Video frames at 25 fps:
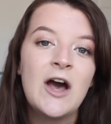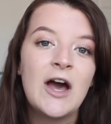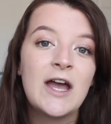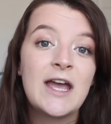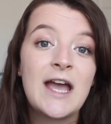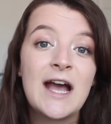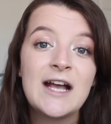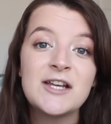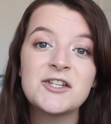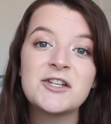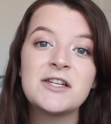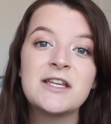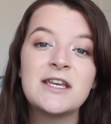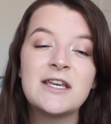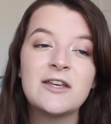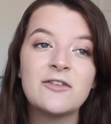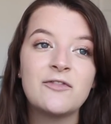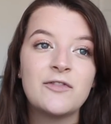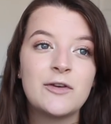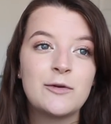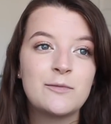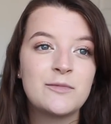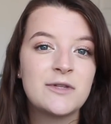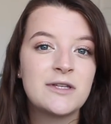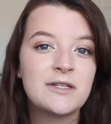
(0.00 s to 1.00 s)
I actually
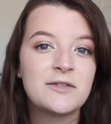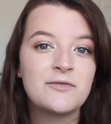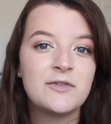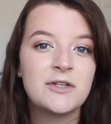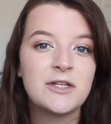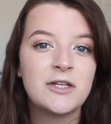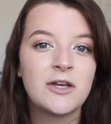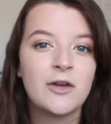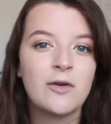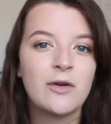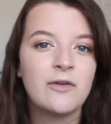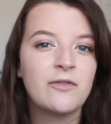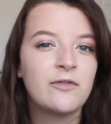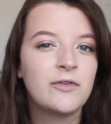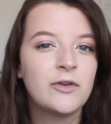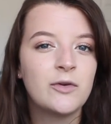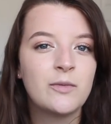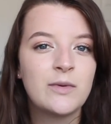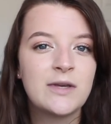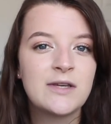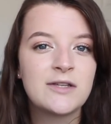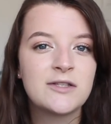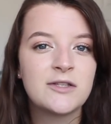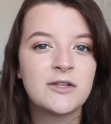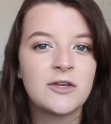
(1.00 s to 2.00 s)
filmed this video a
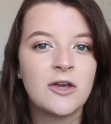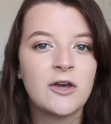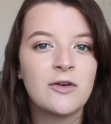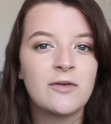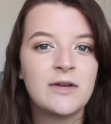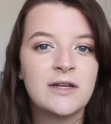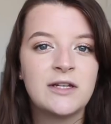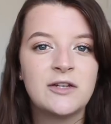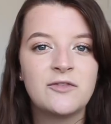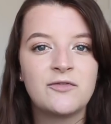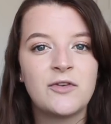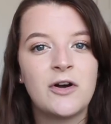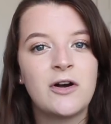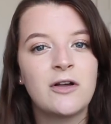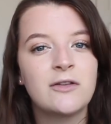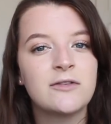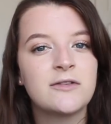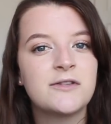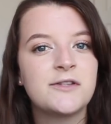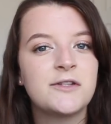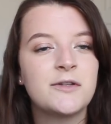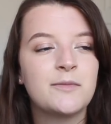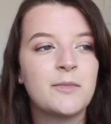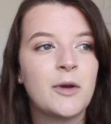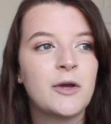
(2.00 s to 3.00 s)
few weeks ago in
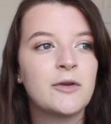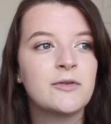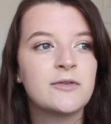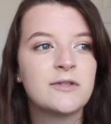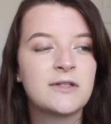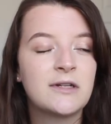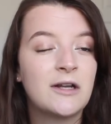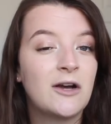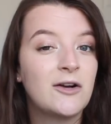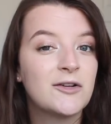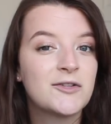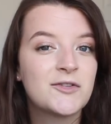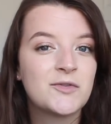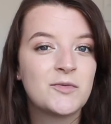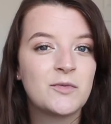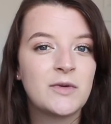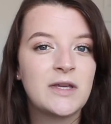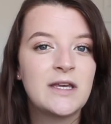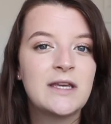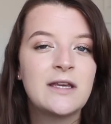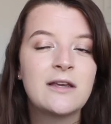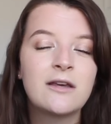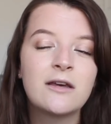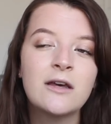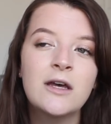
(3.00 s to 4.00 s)
advance to post last
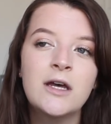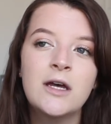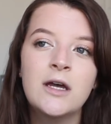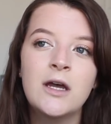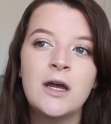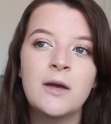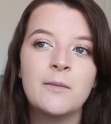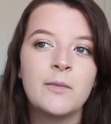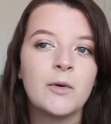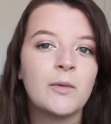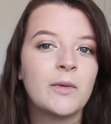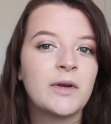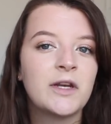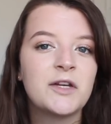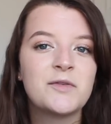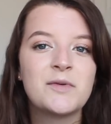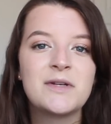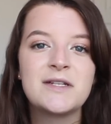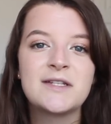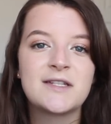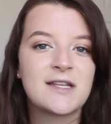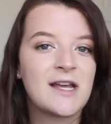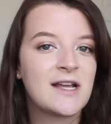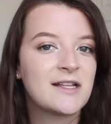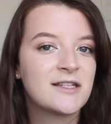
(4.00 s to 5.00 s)
week, but when I
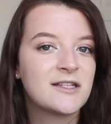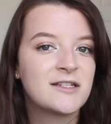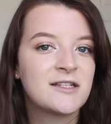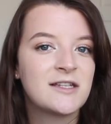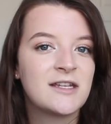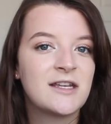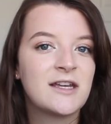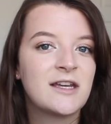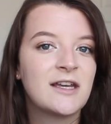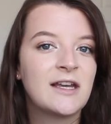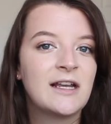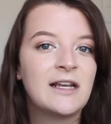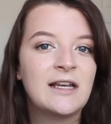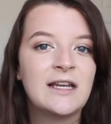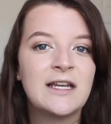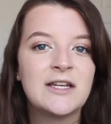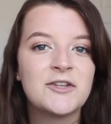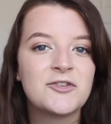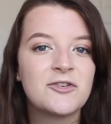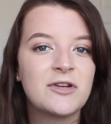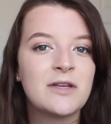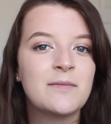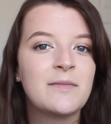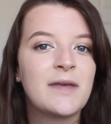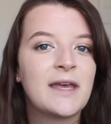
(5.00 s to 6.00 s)
went to edit it, it
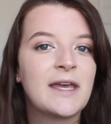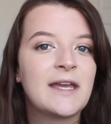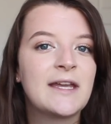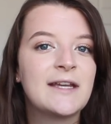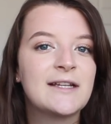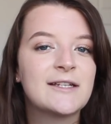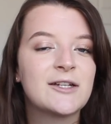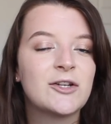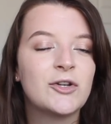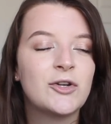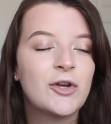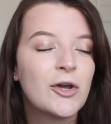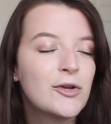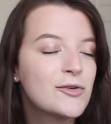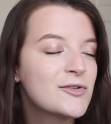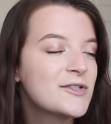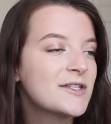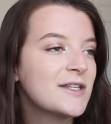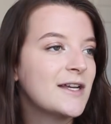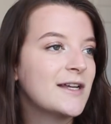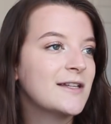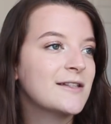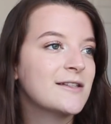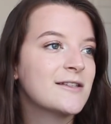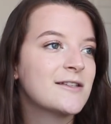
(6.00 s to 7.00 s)
literally made no
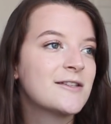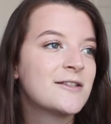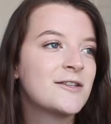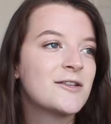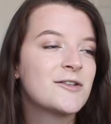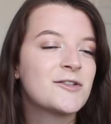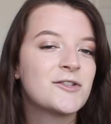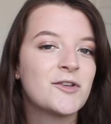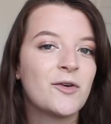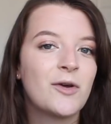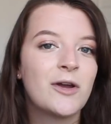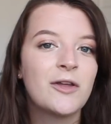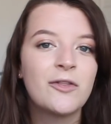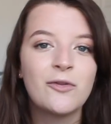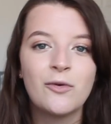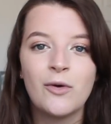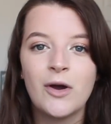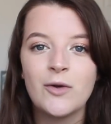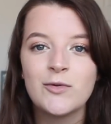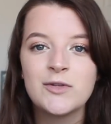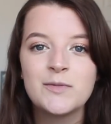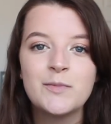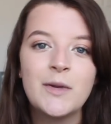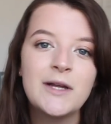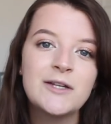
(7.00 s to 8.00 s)
sense, so I thought
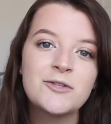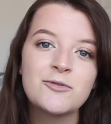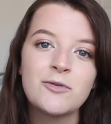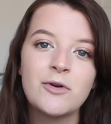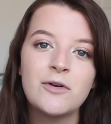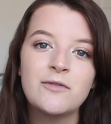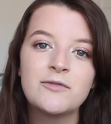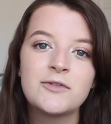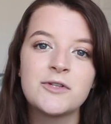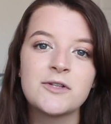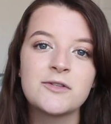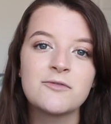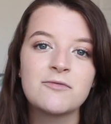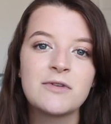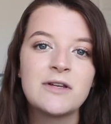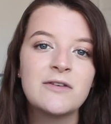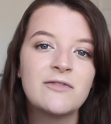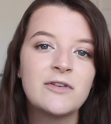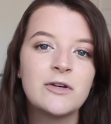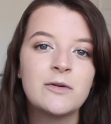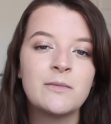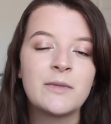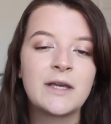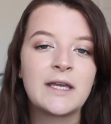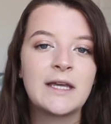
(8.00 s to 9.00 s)
I was better off just
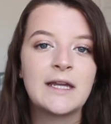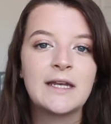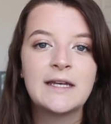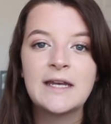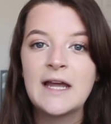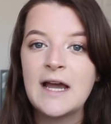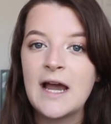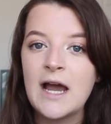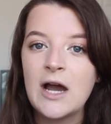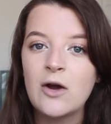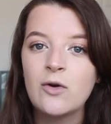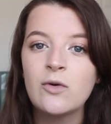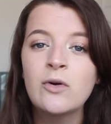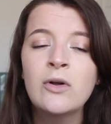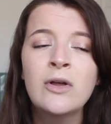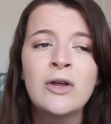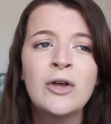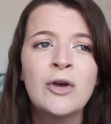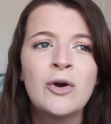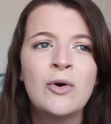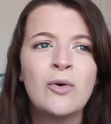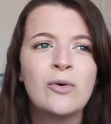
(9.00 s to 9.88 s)
refilming it now.